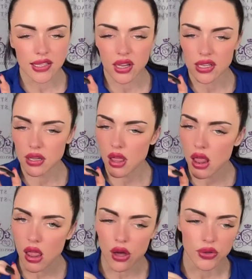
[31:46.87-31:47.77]
is is
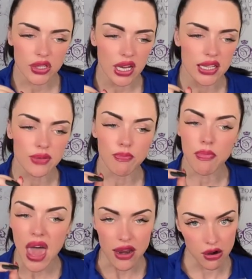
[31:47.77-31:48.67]
close. It's
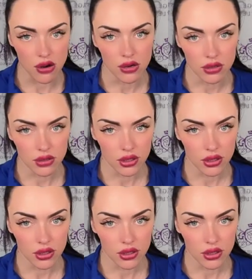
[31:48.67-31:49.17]
better.